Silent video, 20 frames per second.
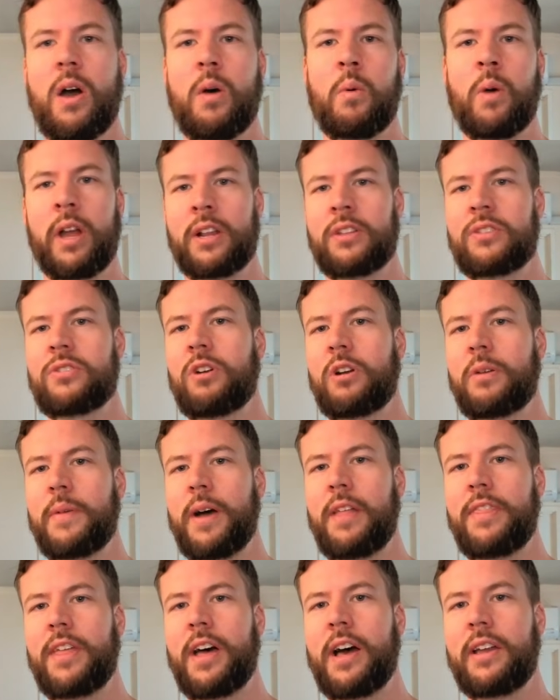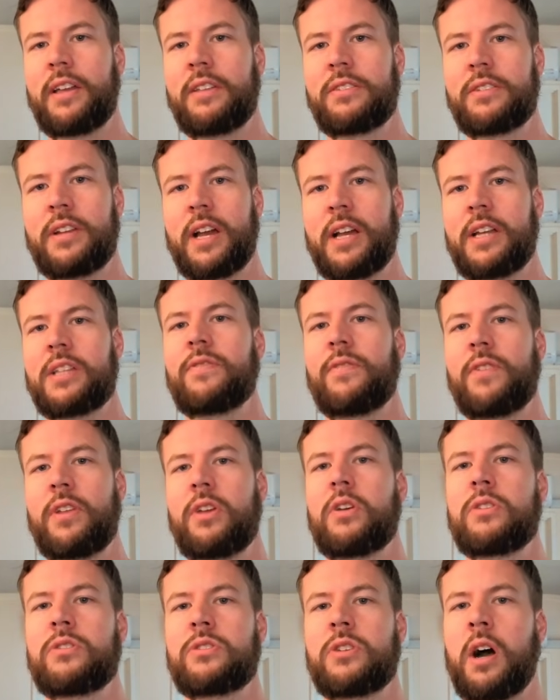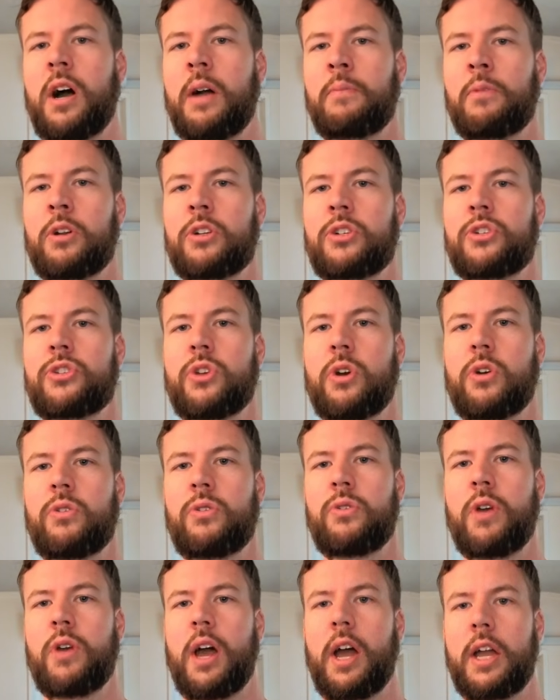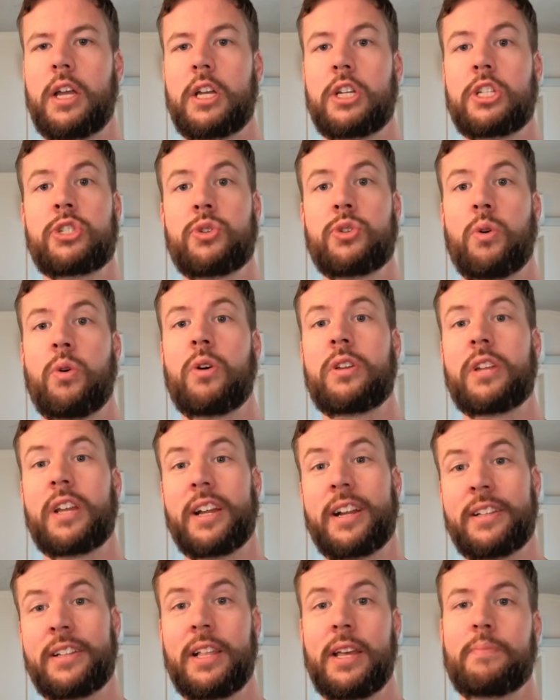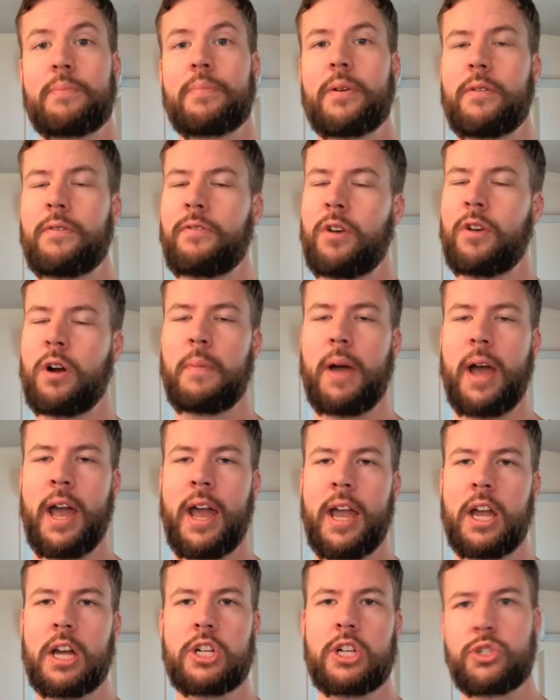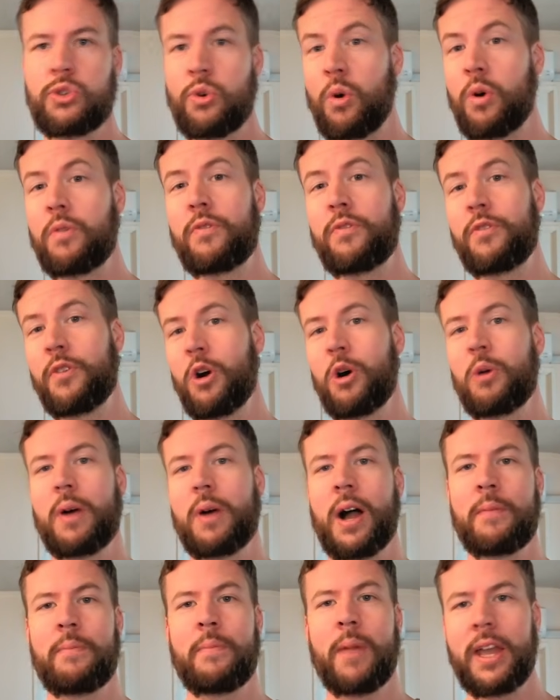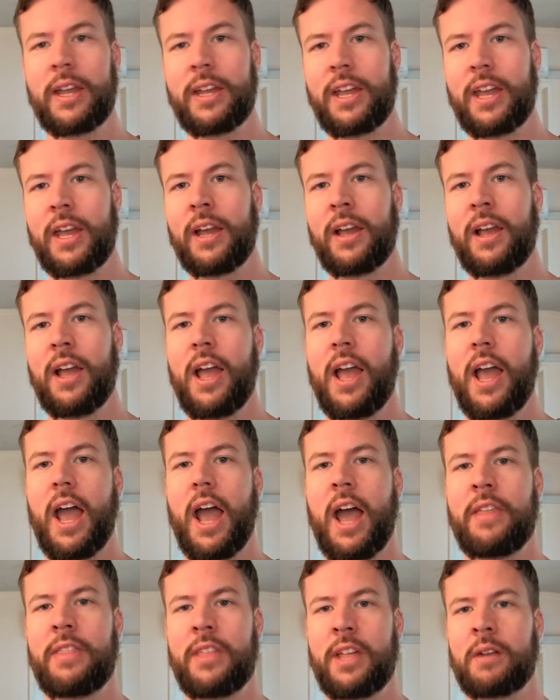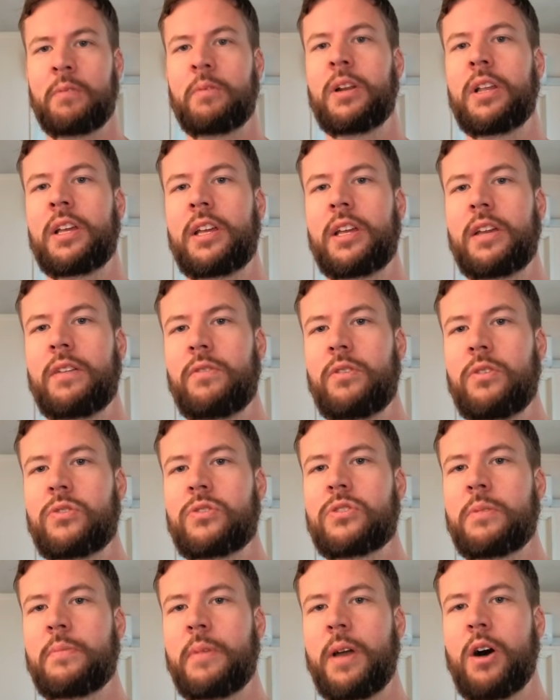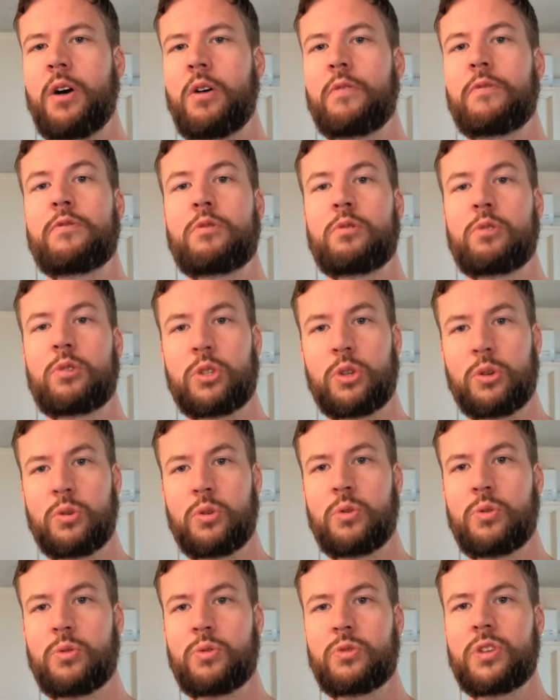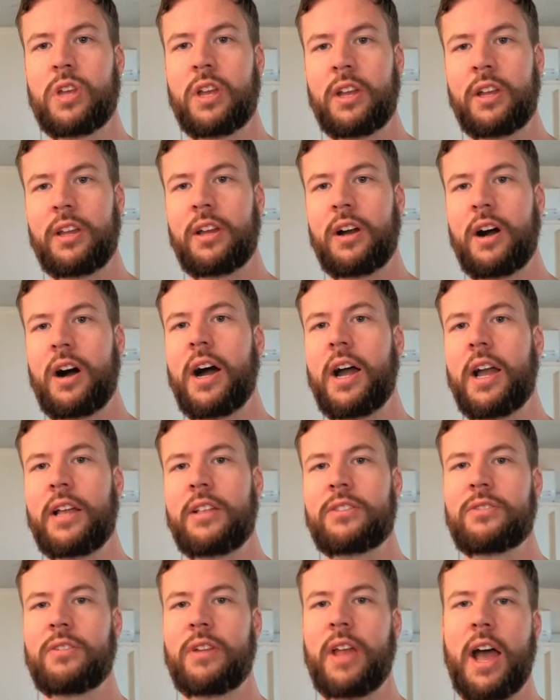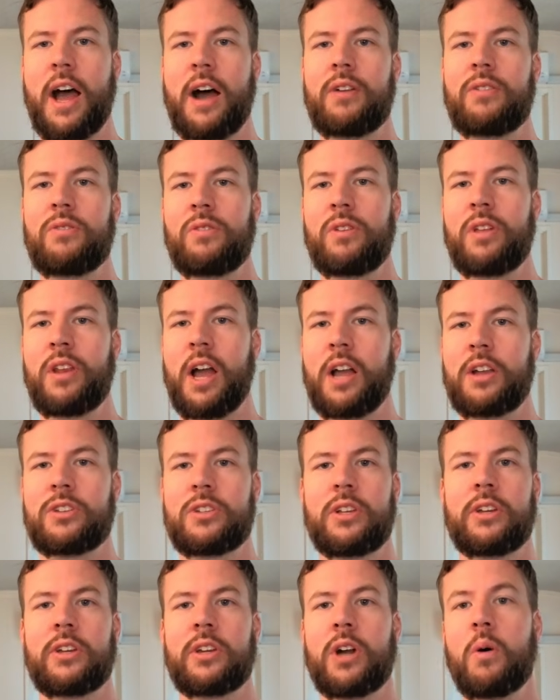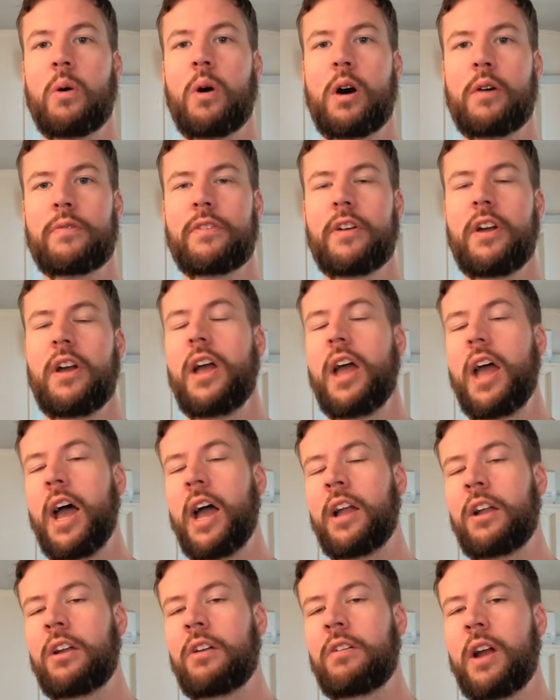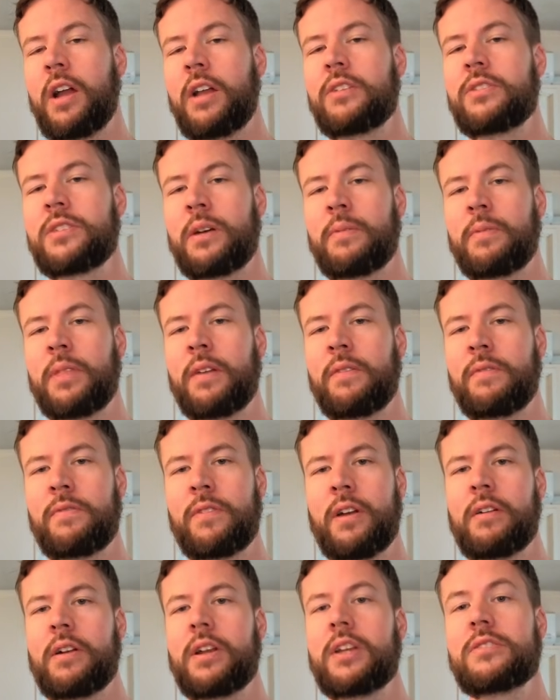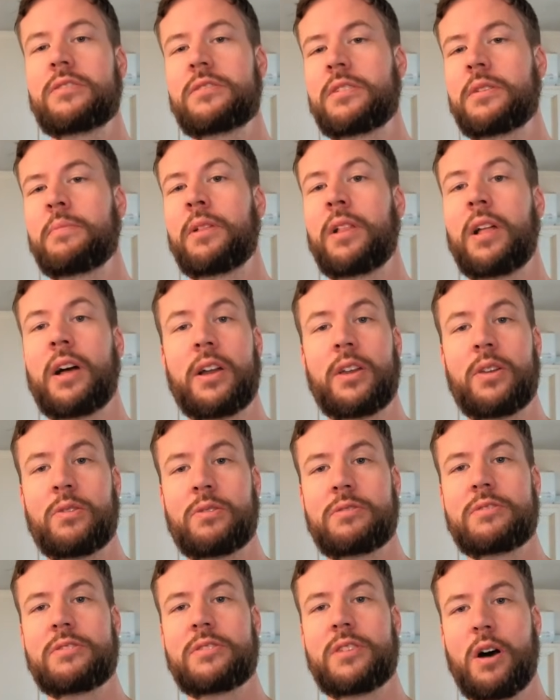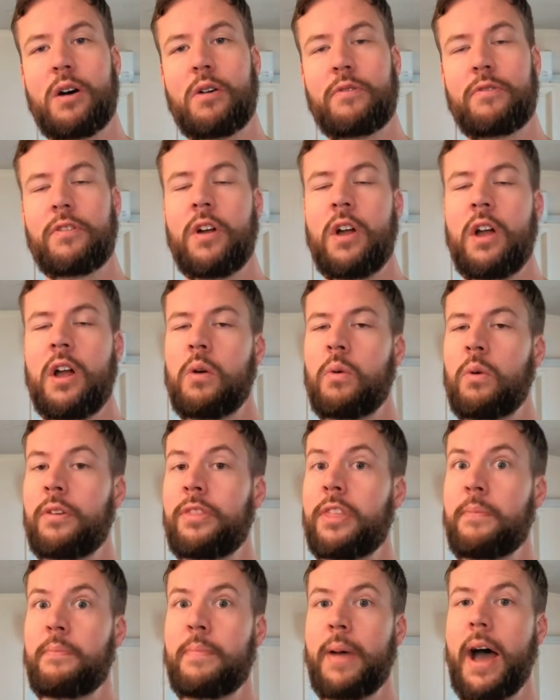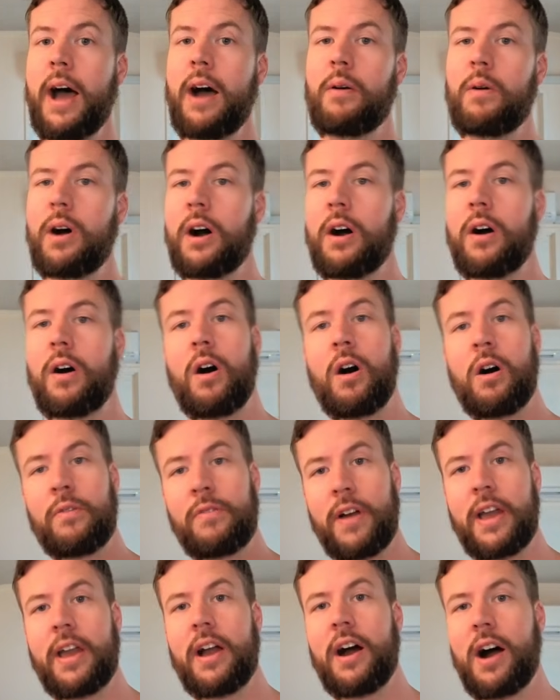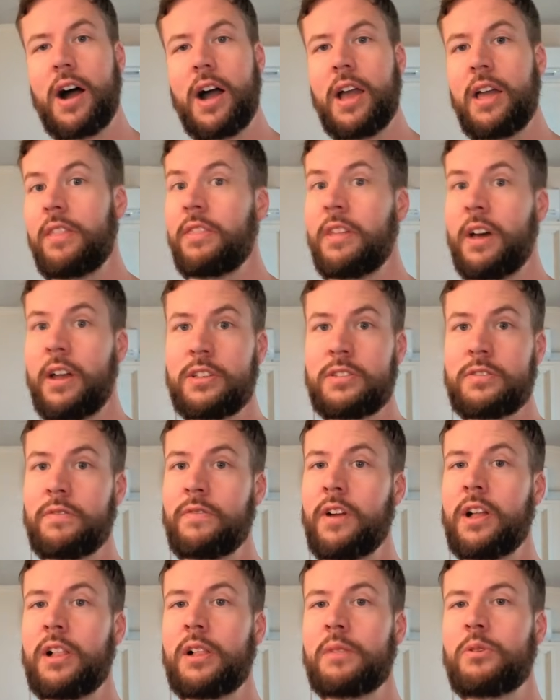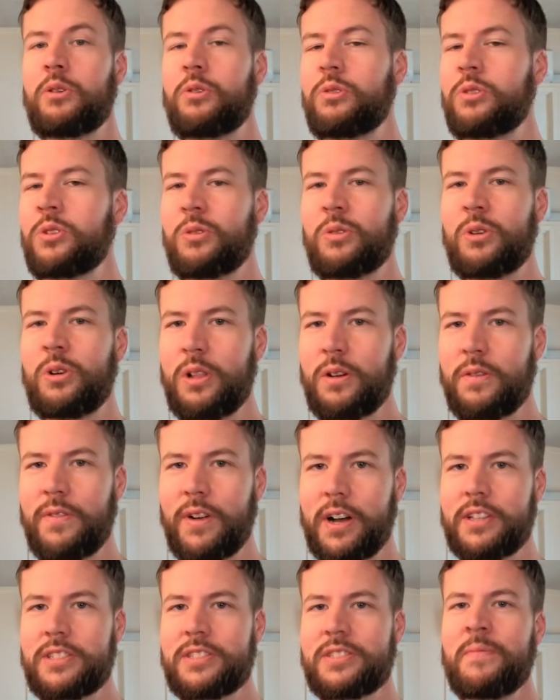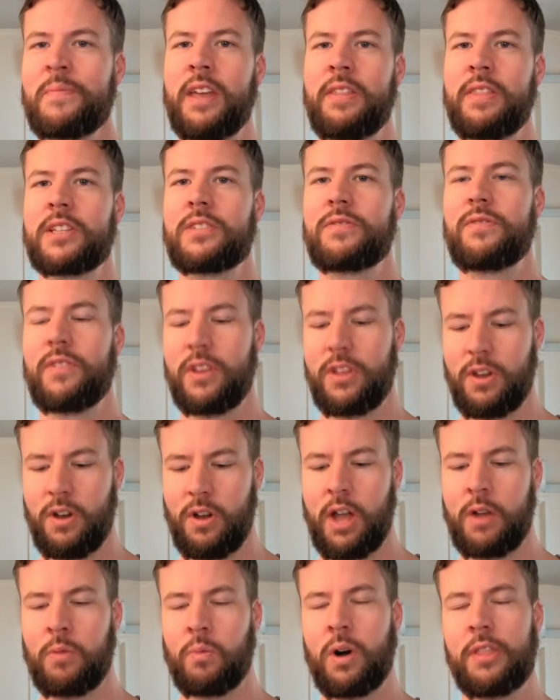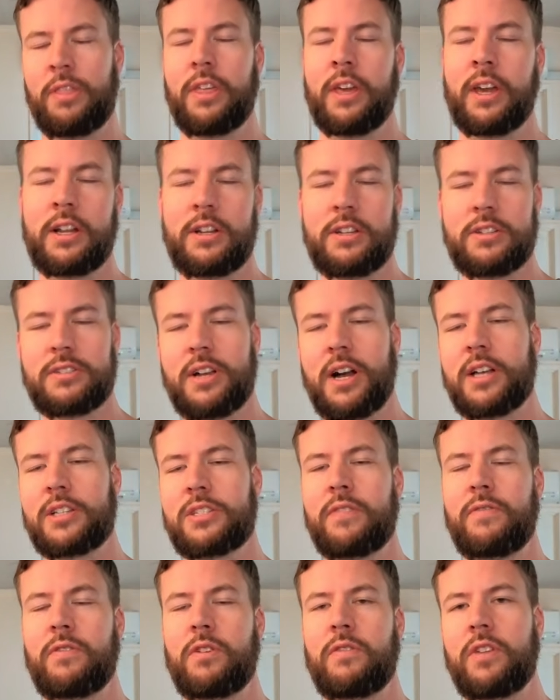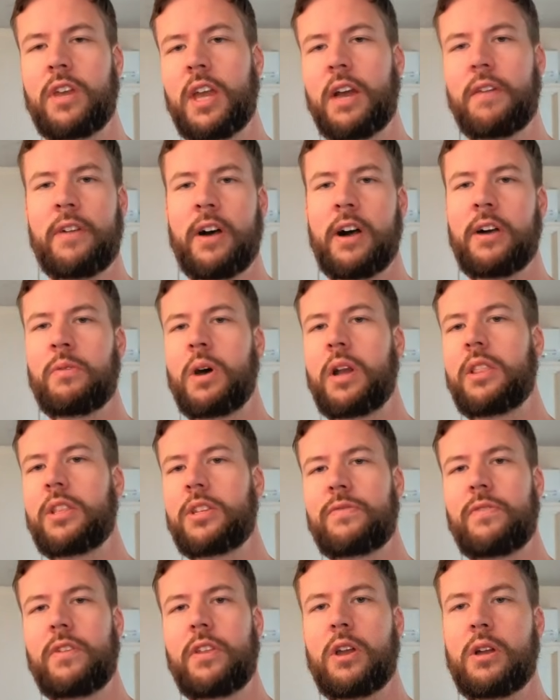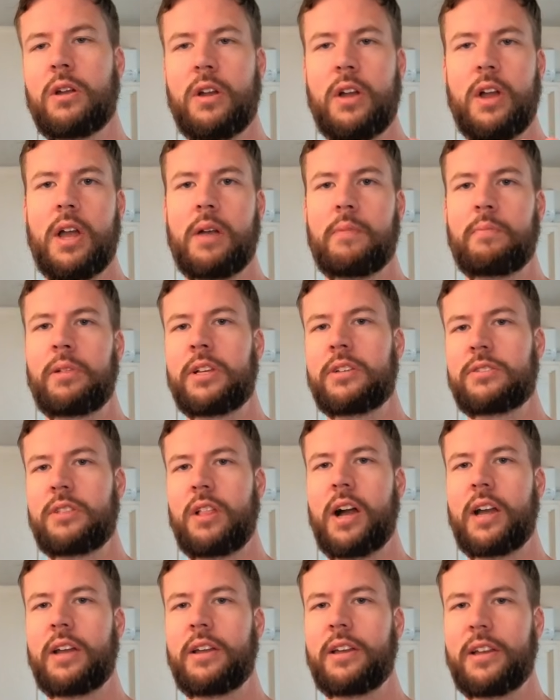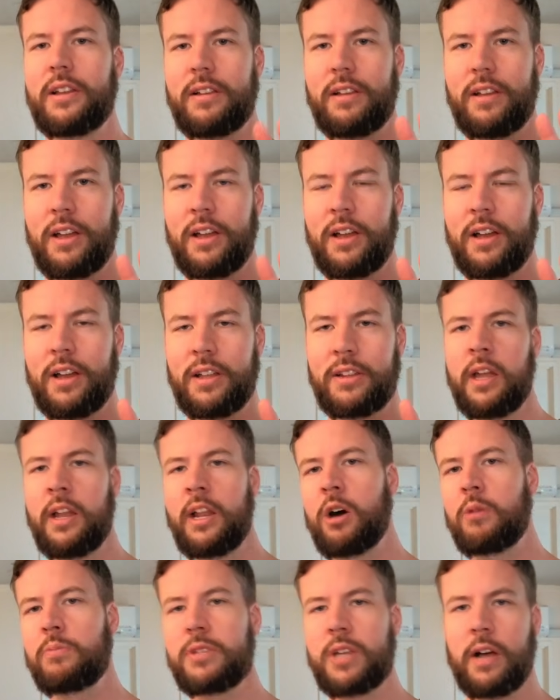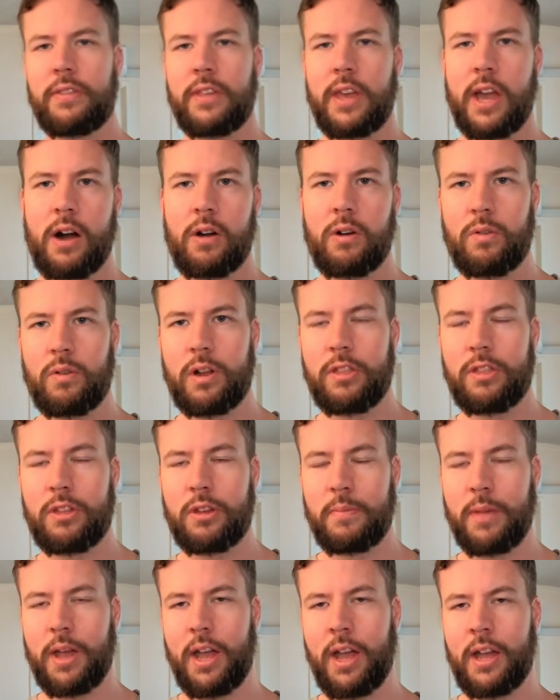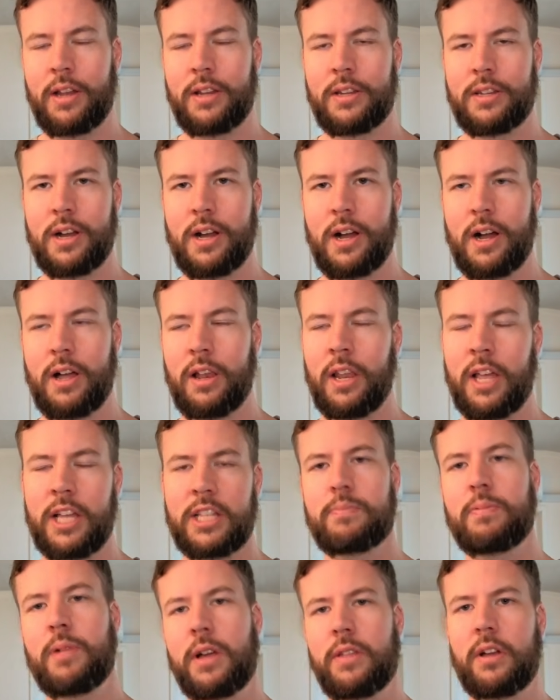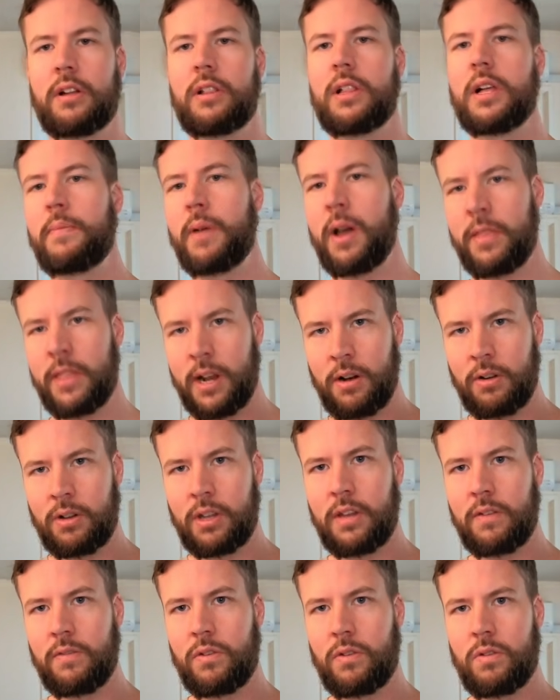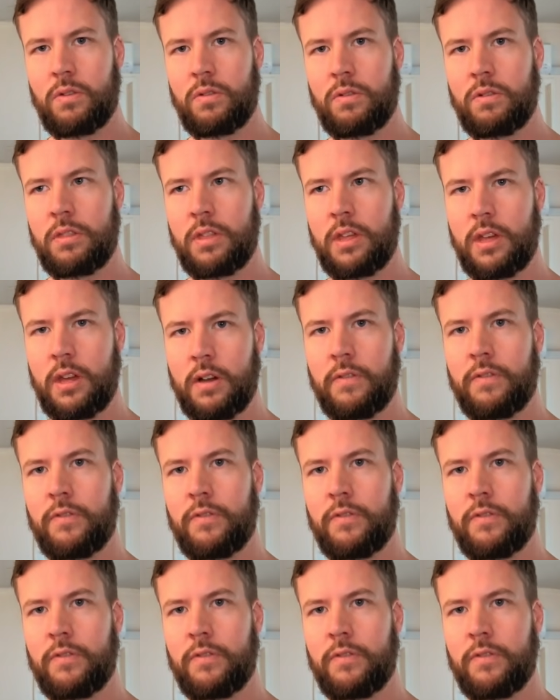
We're going to talk about that in today's video. So I'm going to show you a short clip from a short film I'm making, and then I'm going to give you some helpful tools and guides on how you can actually go off and create something very similar yourself with the power of AI that is available to all of us in this video. And one thing I just ask of you, if you get value out of this video, please like it. It helps out the algorithm. And let's play the clip, and then I'll give you the